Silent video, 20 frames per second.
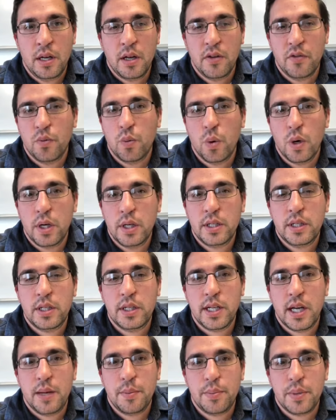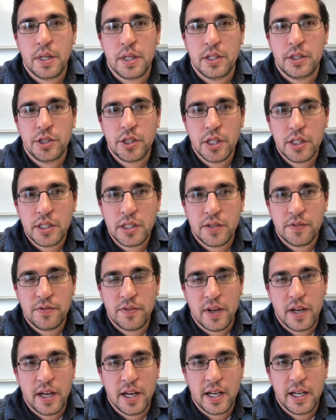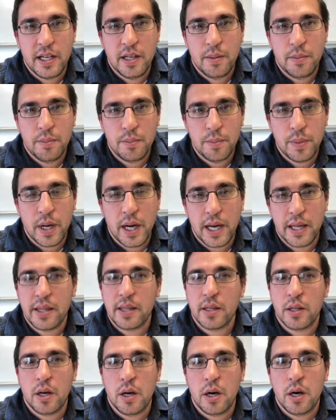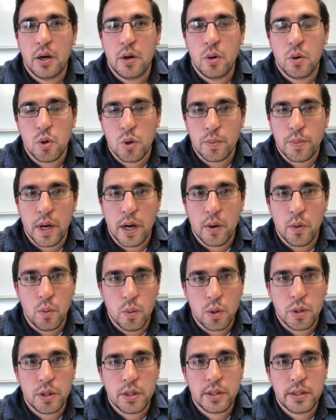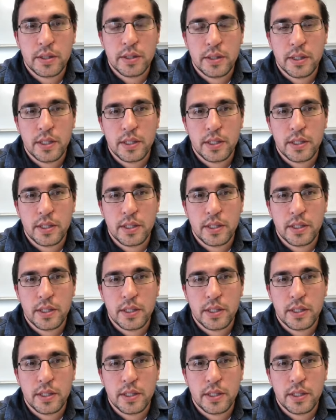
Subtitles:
If one could not be justified by the law or by works,